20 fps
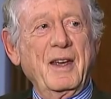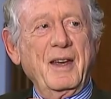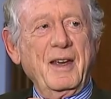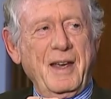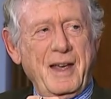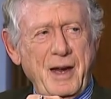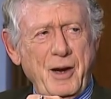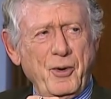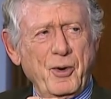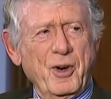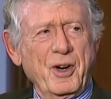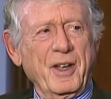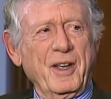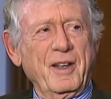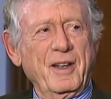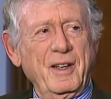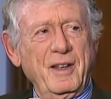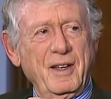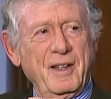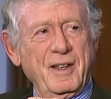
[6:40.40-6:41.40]

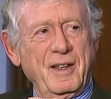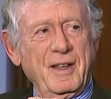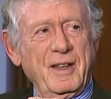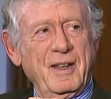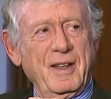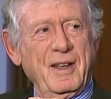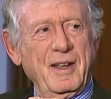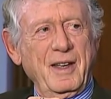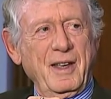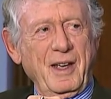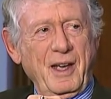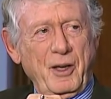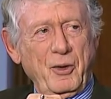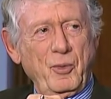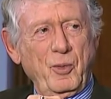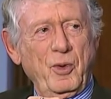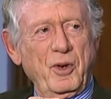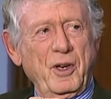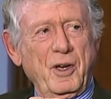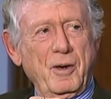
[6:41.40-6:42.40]
hearing
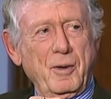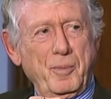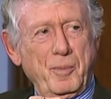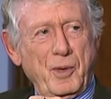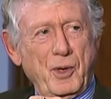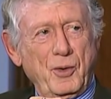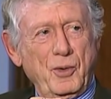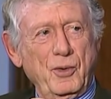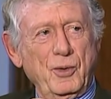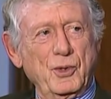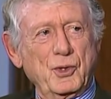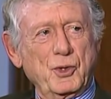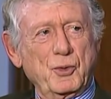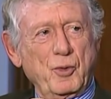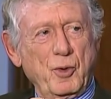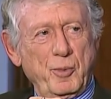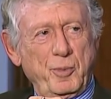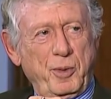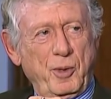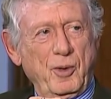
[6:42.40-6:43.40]
Edward R.
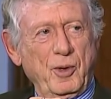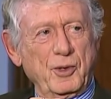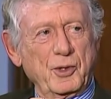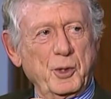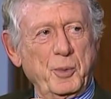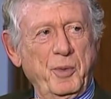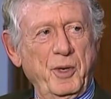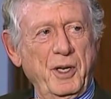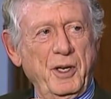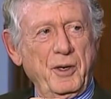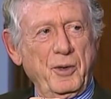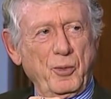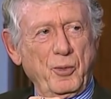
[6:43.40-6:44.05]
Murrow's reports being